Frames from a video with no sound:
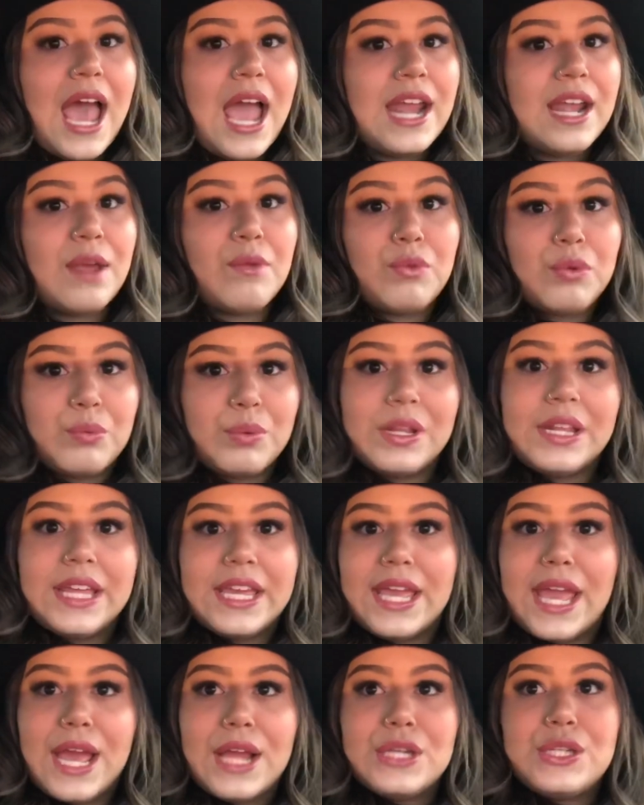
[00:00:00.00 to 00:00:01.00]
I never really
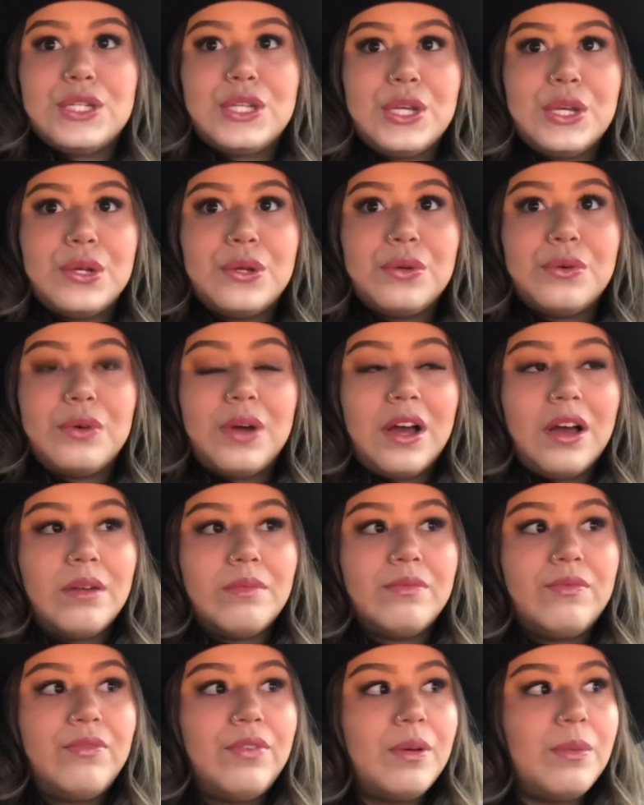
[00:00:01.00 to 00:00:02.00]
get to
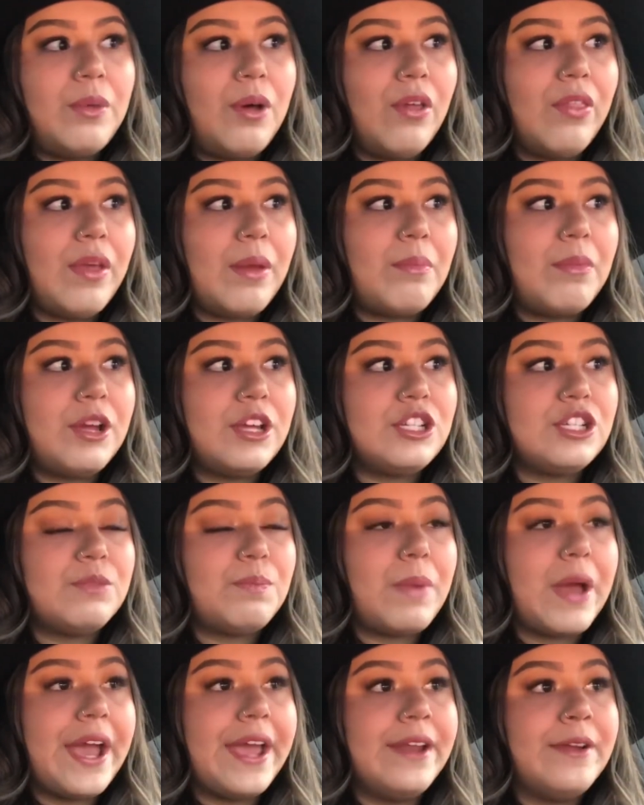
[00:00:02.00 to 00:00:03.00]
film all that much.
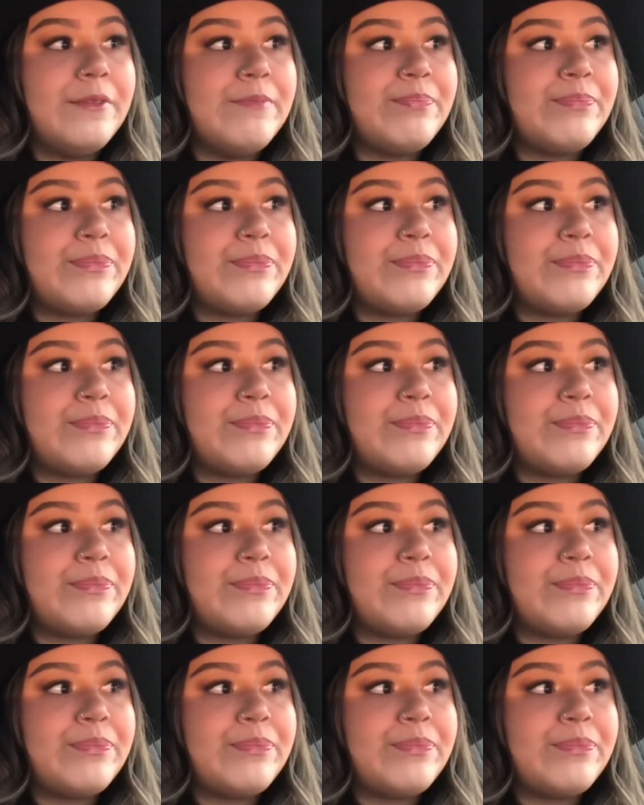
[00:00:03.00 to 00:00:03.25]
But